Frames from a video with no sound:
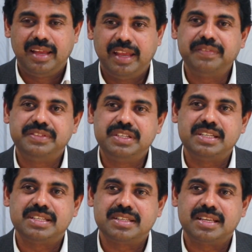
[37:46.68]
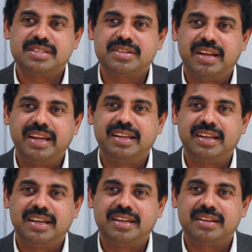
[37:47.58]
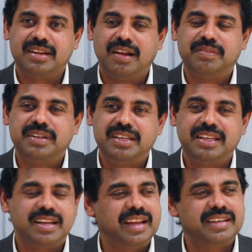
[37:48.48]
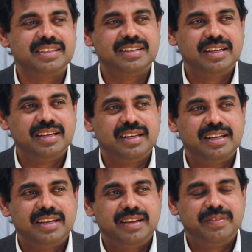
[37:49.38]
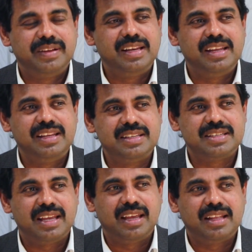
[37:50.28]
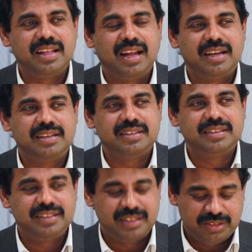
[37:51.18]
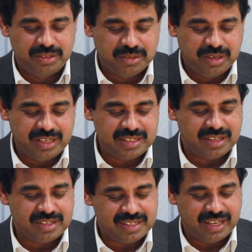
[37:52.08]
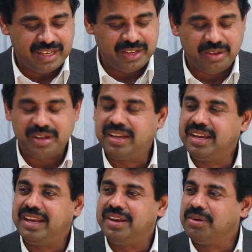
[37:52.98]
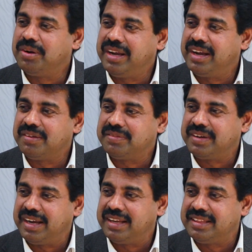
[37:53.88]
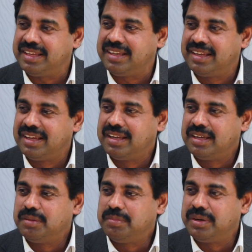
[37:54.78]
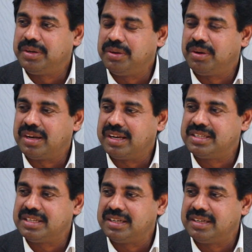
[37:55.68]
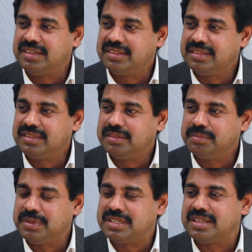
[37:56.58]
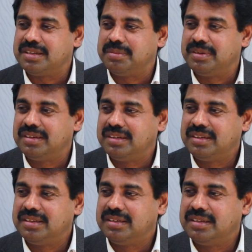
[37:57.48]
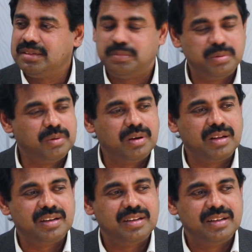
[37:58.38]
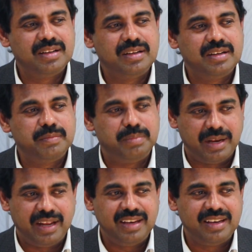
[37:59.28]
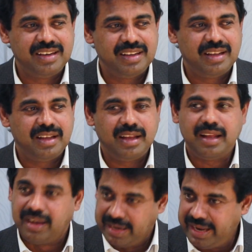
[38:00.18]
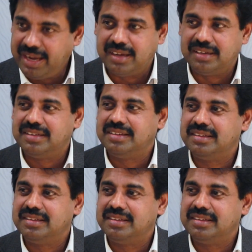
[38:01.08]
If Jesus has to write a letter, how will he write? Will he say that, you know, you guys are saying you are no need of anything, but you are wretched, miserable, poor, blind, and naked.